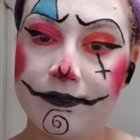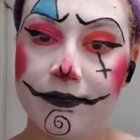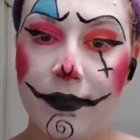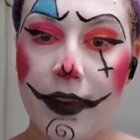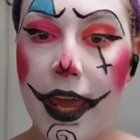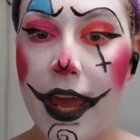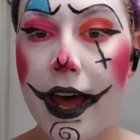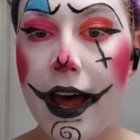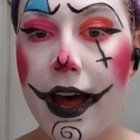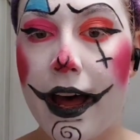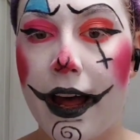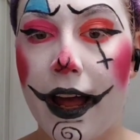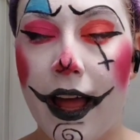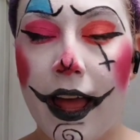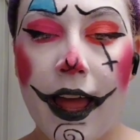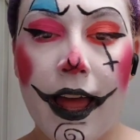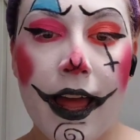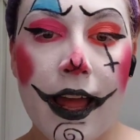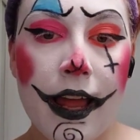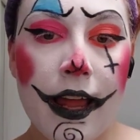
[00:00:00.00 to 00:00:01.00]
Yeah,
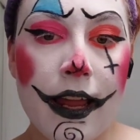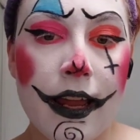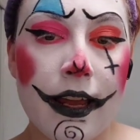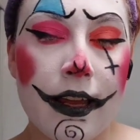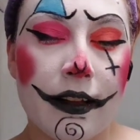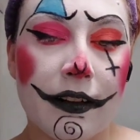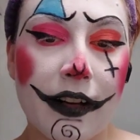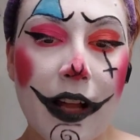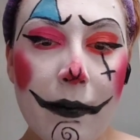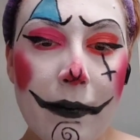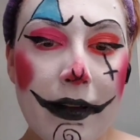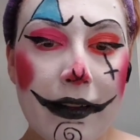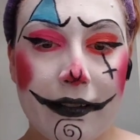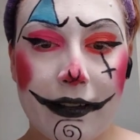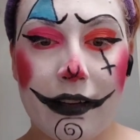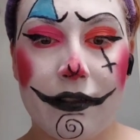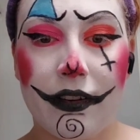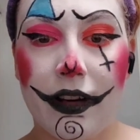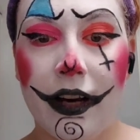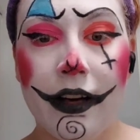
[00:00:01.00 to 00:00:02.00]
not my
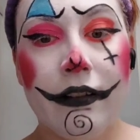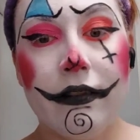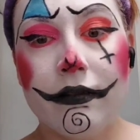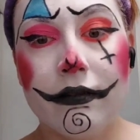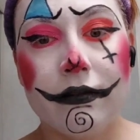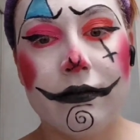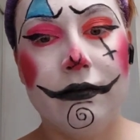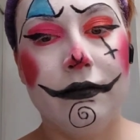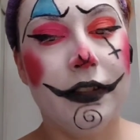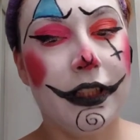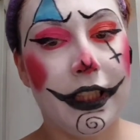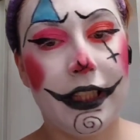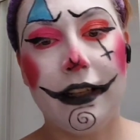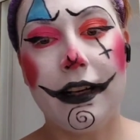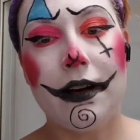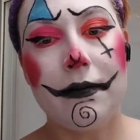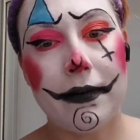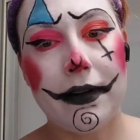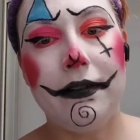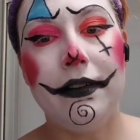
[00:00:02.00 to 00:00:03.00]
favorite. Really
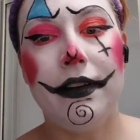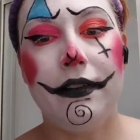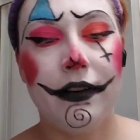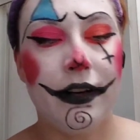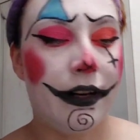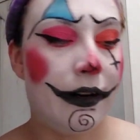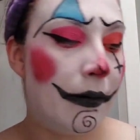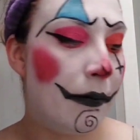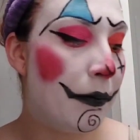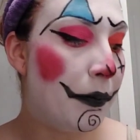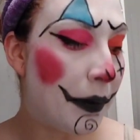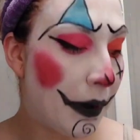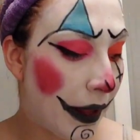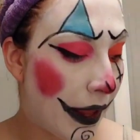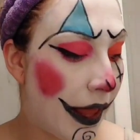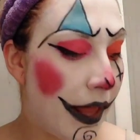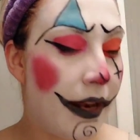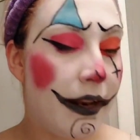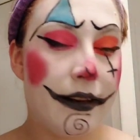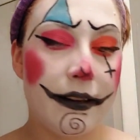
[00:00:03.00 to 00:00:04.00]
not my favorite,
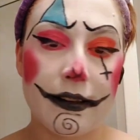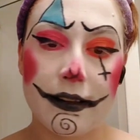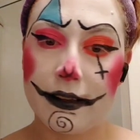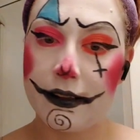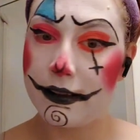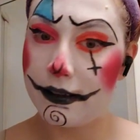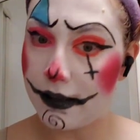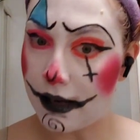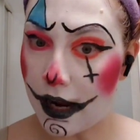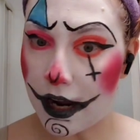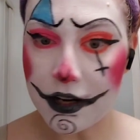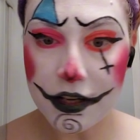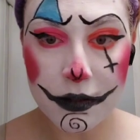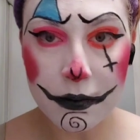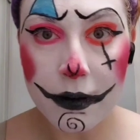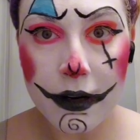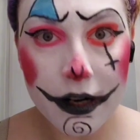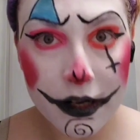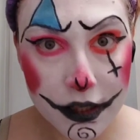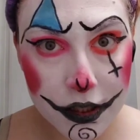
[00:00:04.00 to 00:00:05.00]
but I just
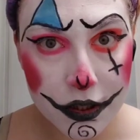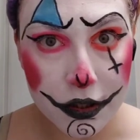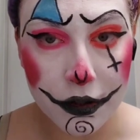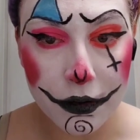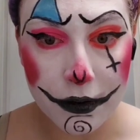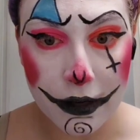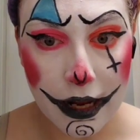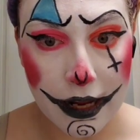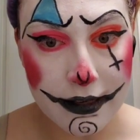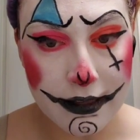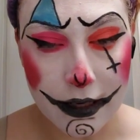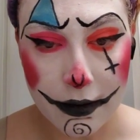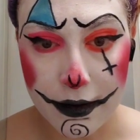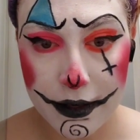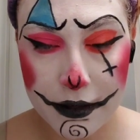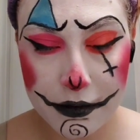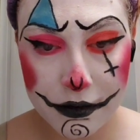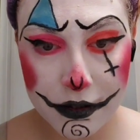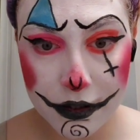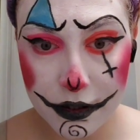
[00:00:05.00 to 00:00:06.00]
wanted to show you guys how I
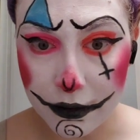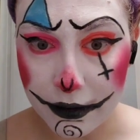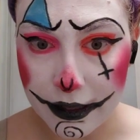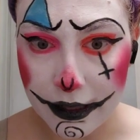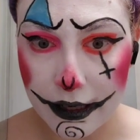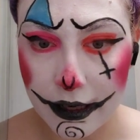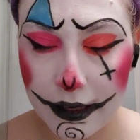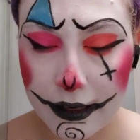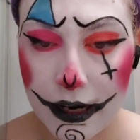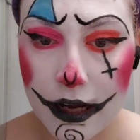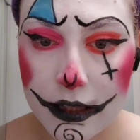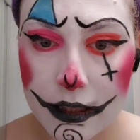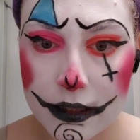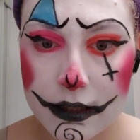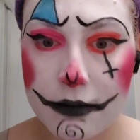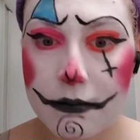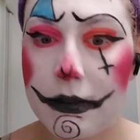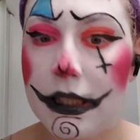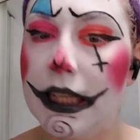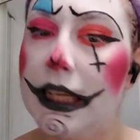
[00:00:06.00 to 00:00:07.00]
used to do it and how
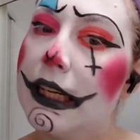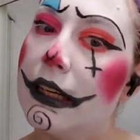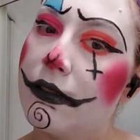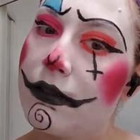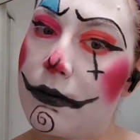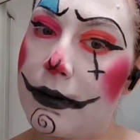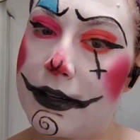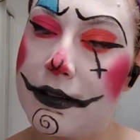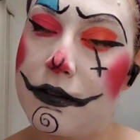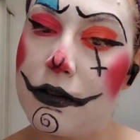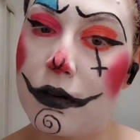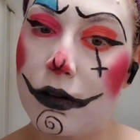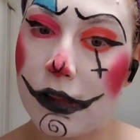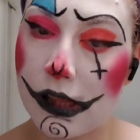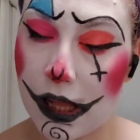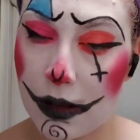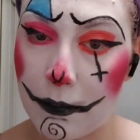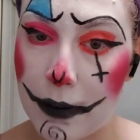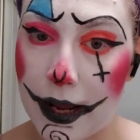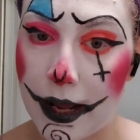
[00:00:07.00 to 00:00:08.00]
there's a million different ways to do
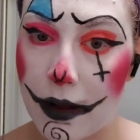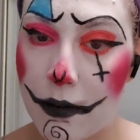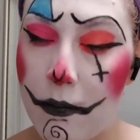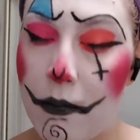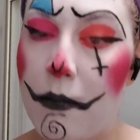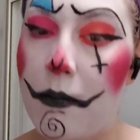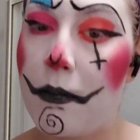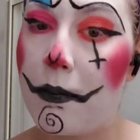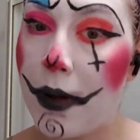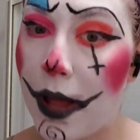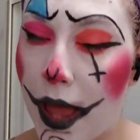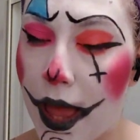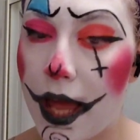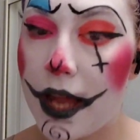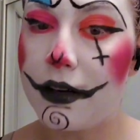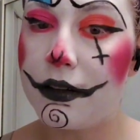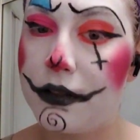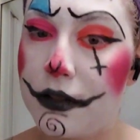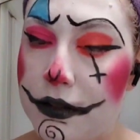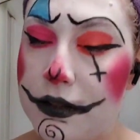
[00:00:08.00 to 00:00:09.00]
clown makeup, but
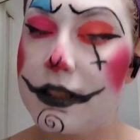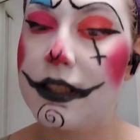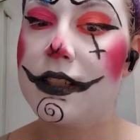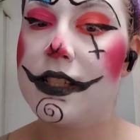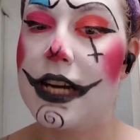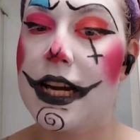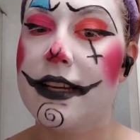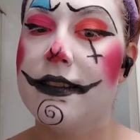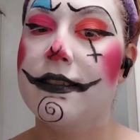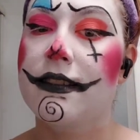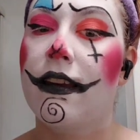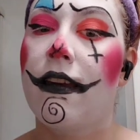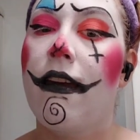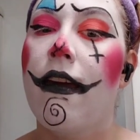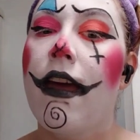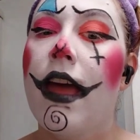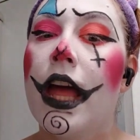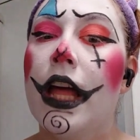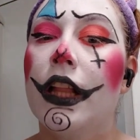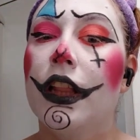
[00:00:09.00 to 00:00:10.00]
I do suggest
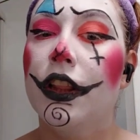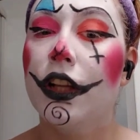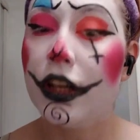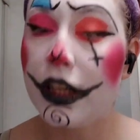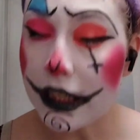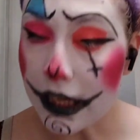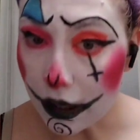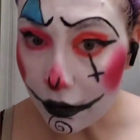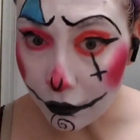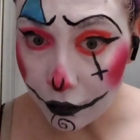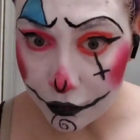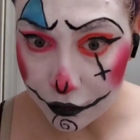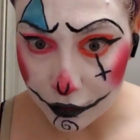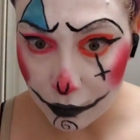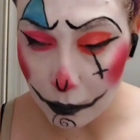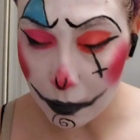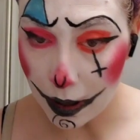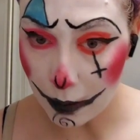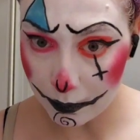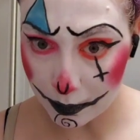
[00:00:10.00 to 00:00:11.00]
learning how to use
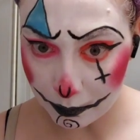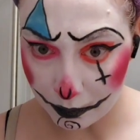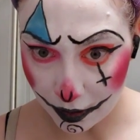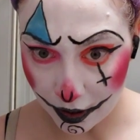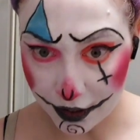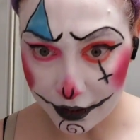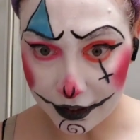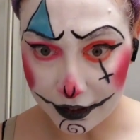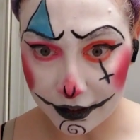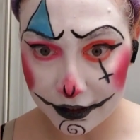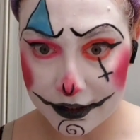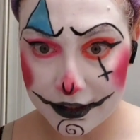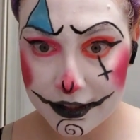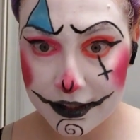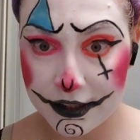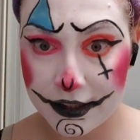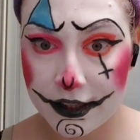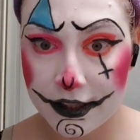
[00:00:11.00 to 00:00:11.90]
the proper products